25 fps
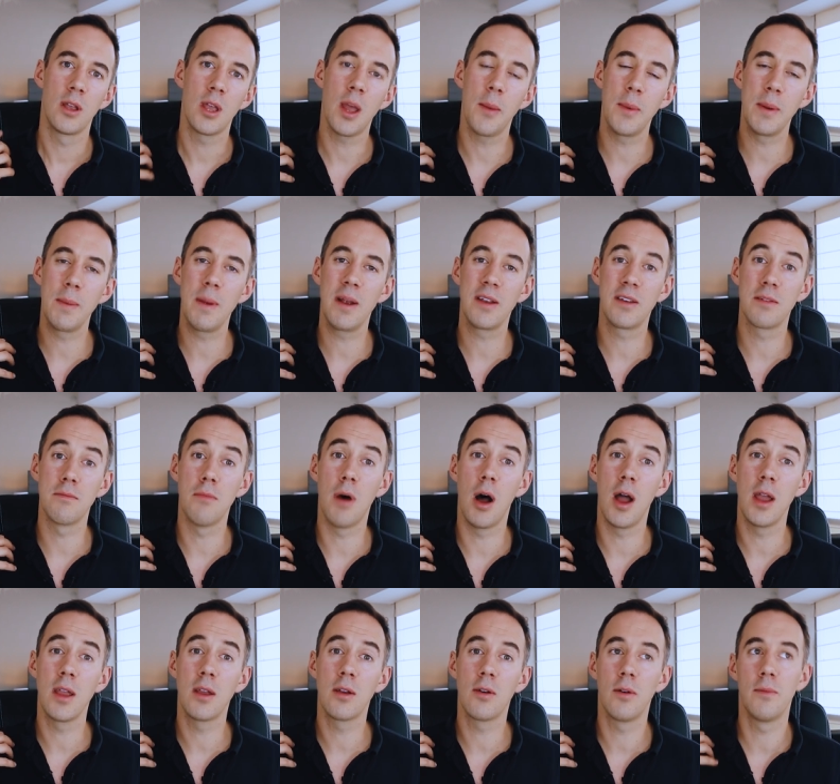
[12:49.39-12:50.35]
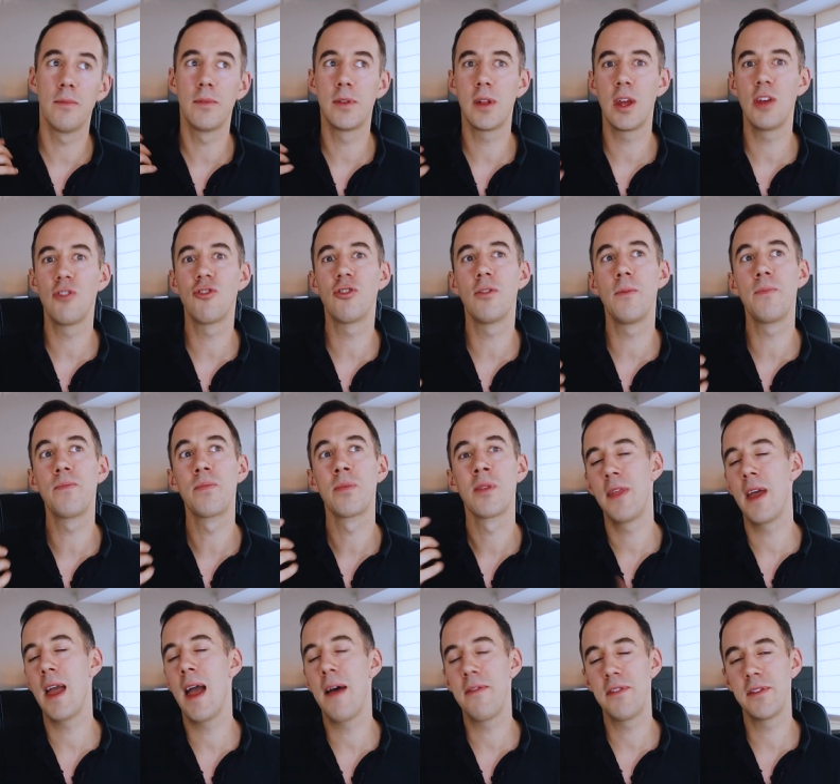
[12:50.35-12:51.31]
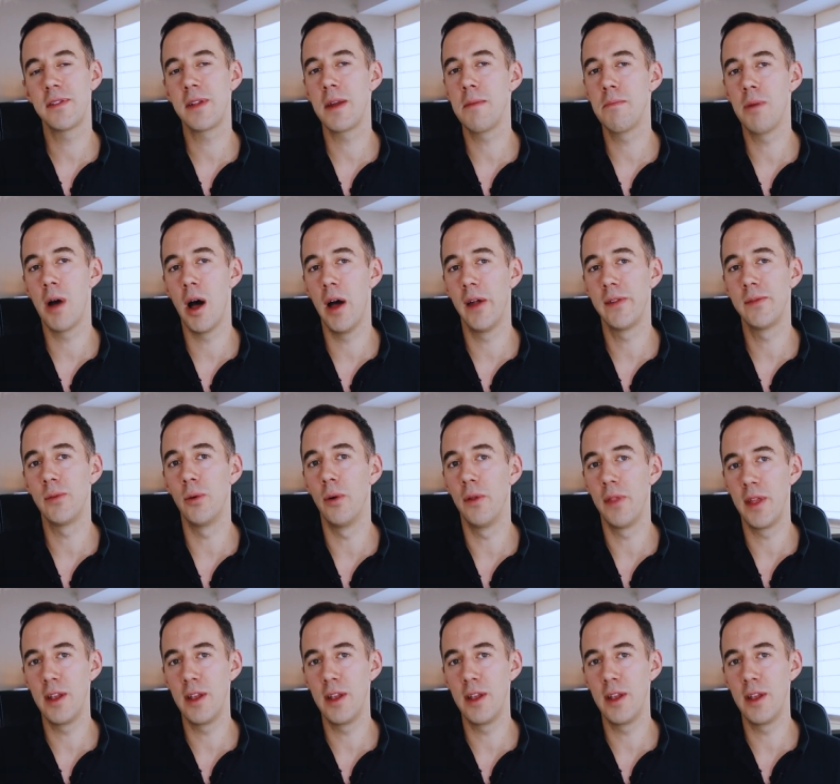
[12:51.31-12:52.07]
coming back to my conversation, they have the same password.